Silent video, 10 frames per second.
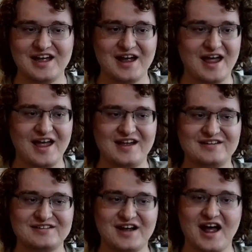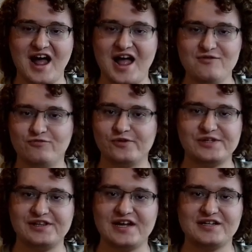and I really
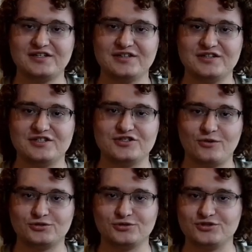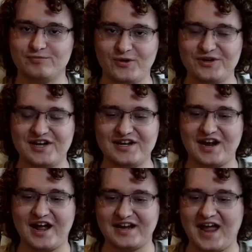like the social support net
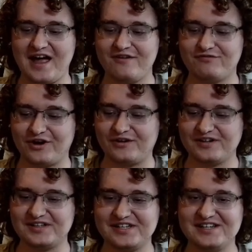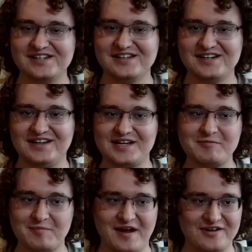I have currently. Like my
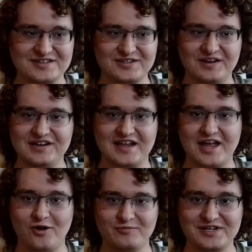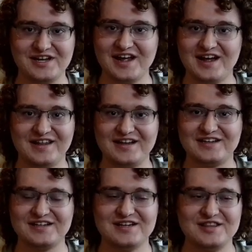parents and all that, they help me. Like
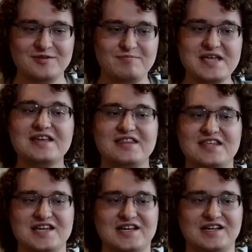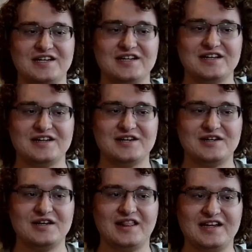the big thing,
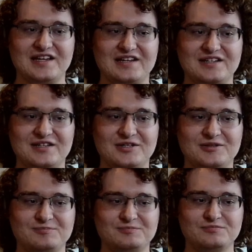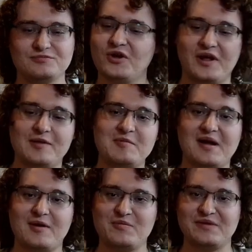like okay, let me back
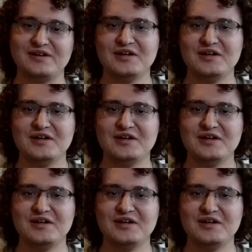up a bit